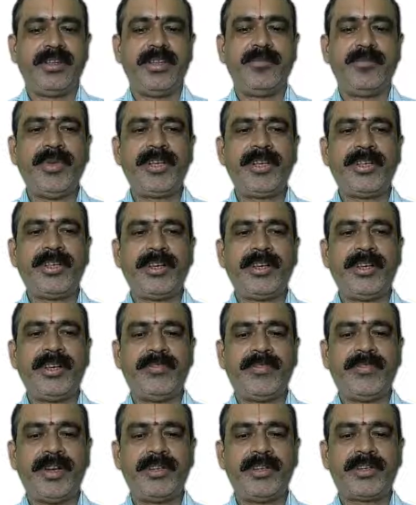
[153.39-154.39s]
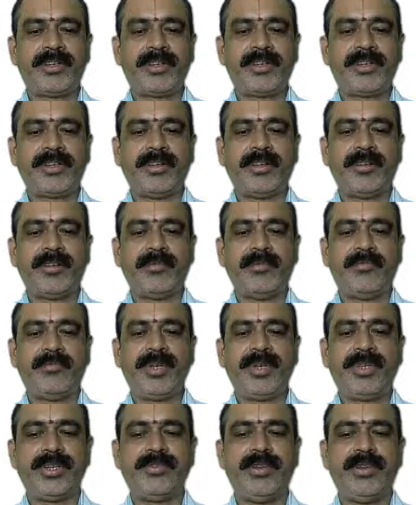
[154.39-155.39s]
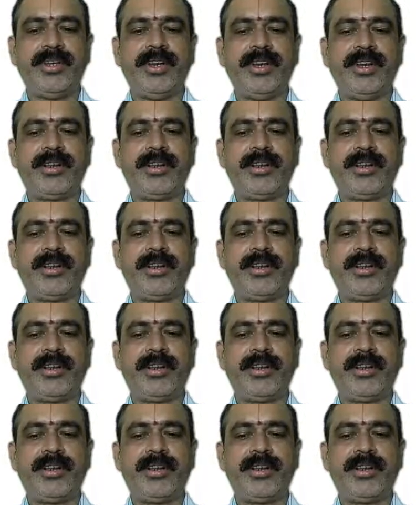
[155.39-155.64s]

The basic difference between